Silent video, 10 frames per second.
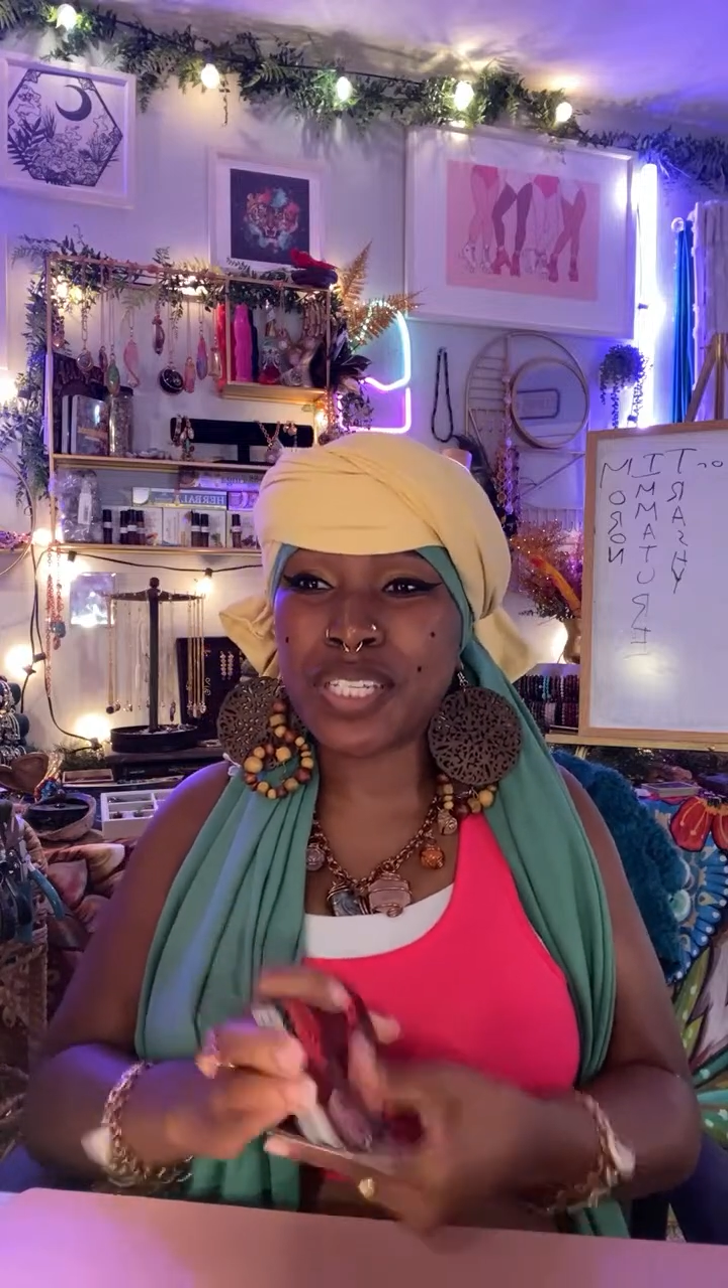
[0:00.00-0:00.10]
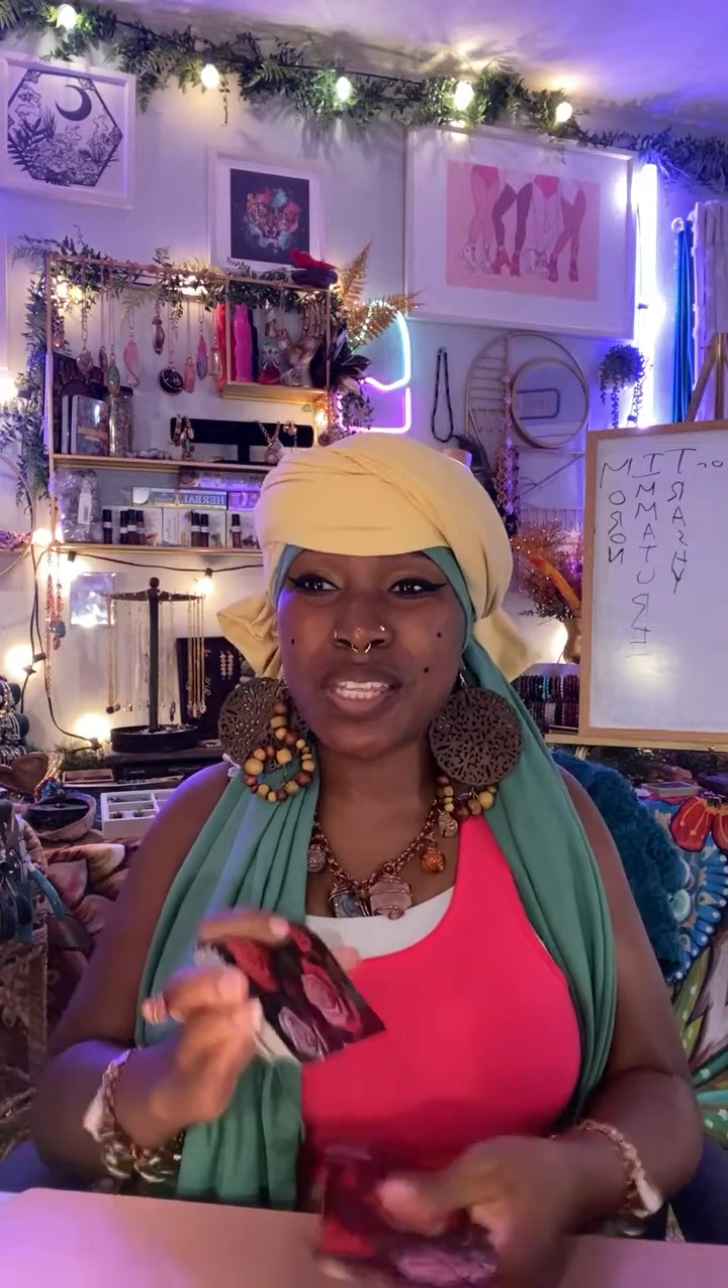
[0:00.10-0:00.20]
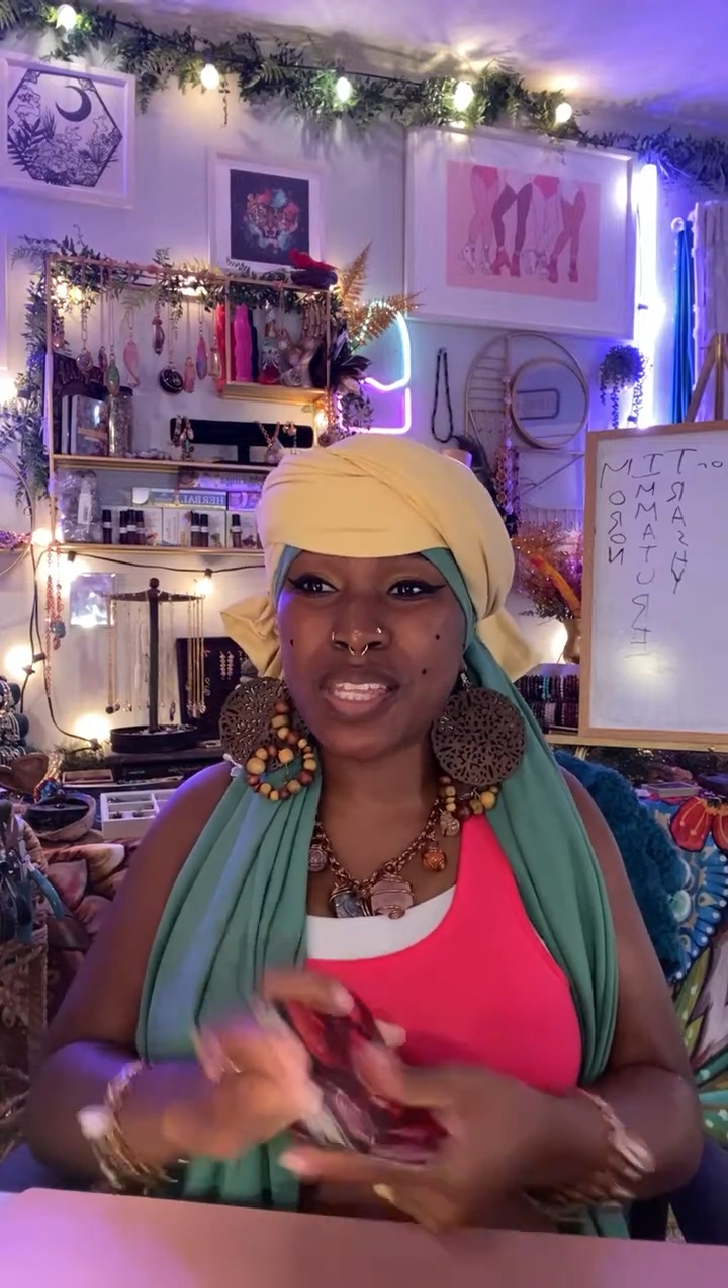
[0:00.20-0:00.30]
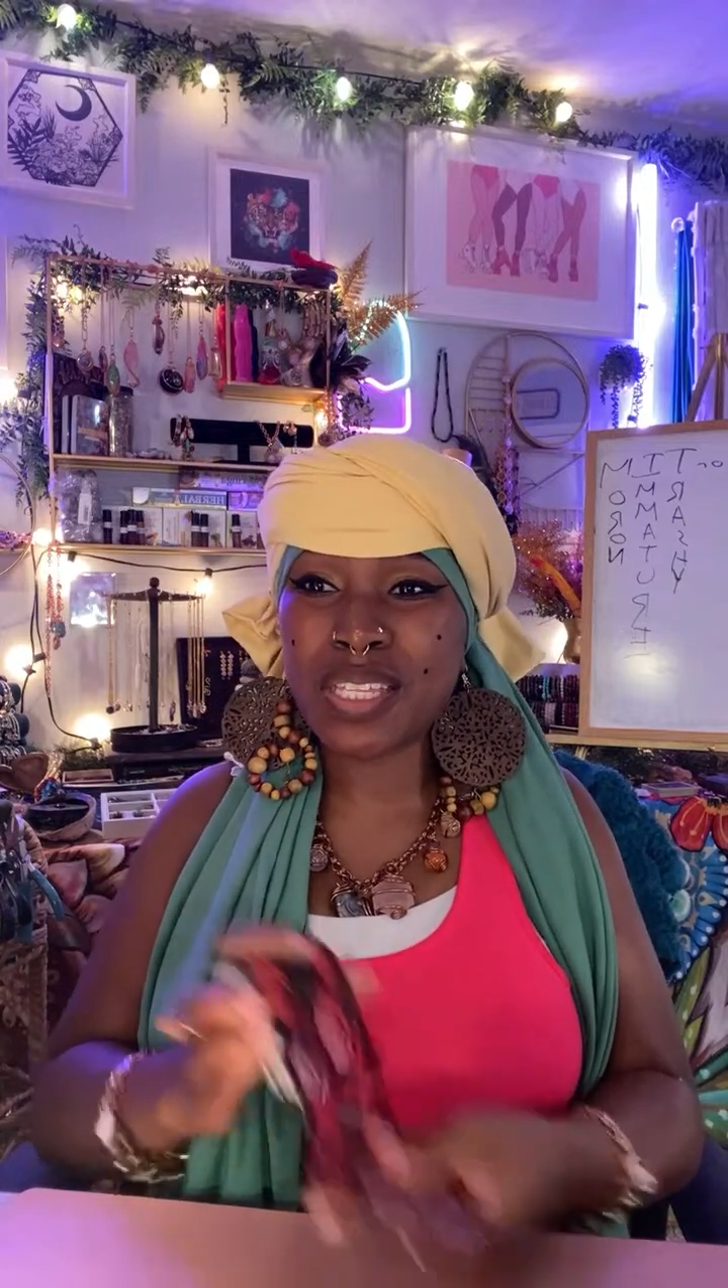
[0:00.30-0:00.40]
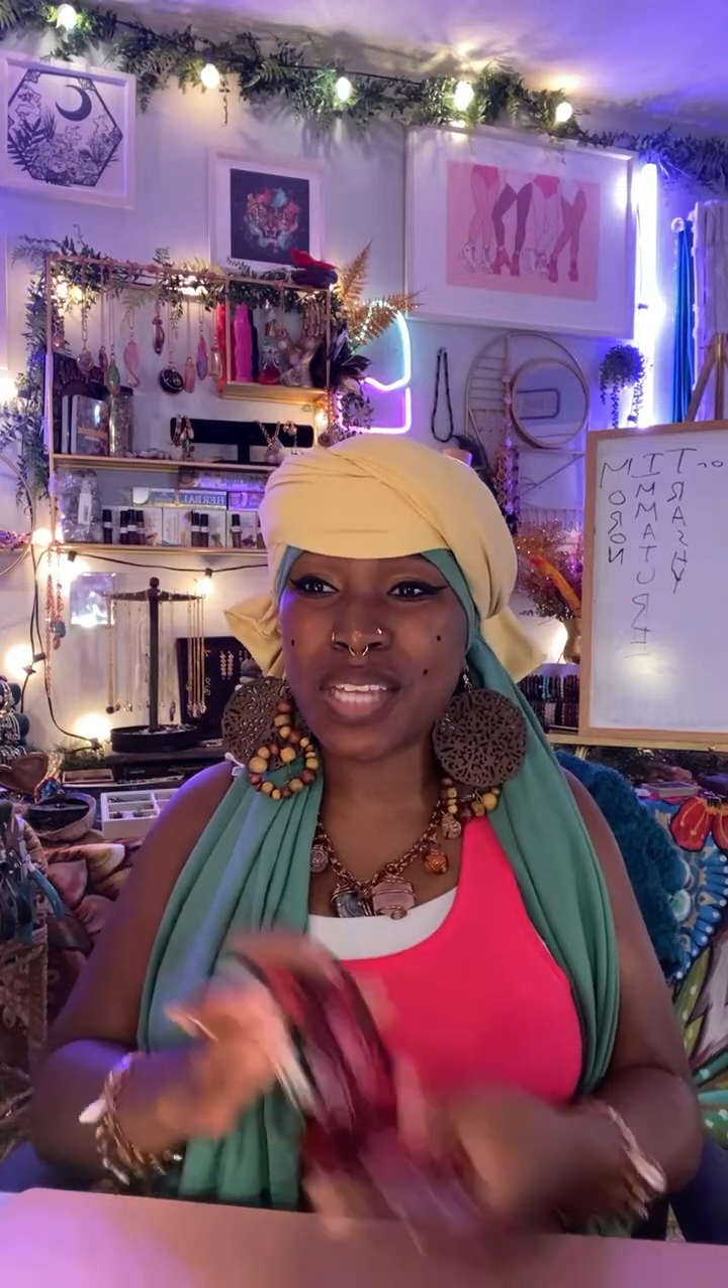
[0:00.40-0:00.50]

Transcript: to the